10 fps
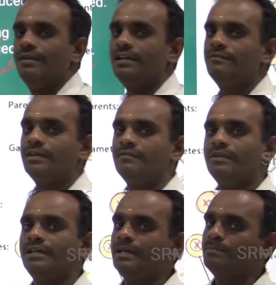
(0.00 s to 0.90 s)
Very, very,
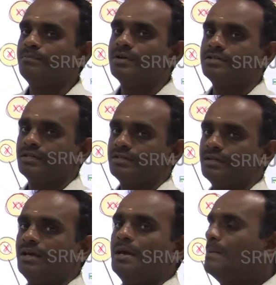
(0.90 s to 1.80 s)
very important.
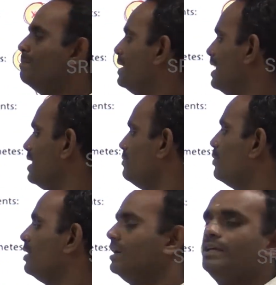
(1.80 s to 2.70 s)
Male
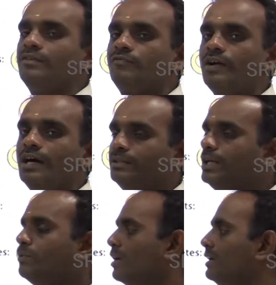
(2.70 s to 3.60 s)
only,
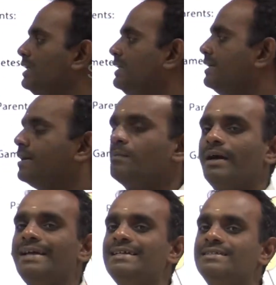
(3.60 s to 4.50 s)
father only
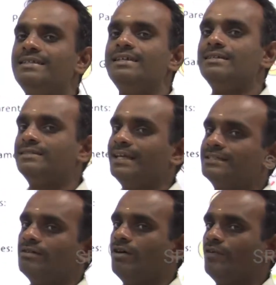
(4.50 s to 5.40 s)
determines the
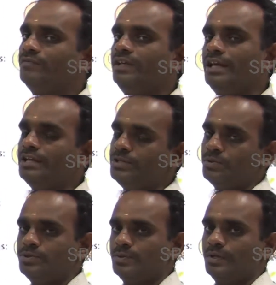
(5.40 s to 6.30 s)
sex of the
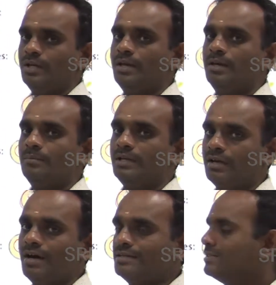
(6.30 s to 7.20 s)
individual
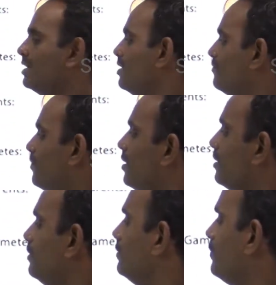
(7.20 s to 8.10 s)
because
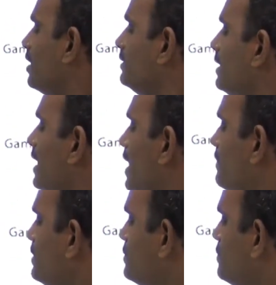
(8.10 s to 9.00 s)
for father
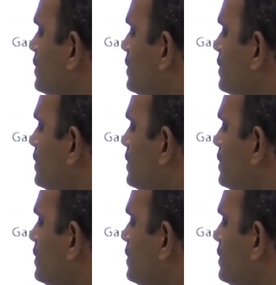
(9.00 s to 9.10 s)
having two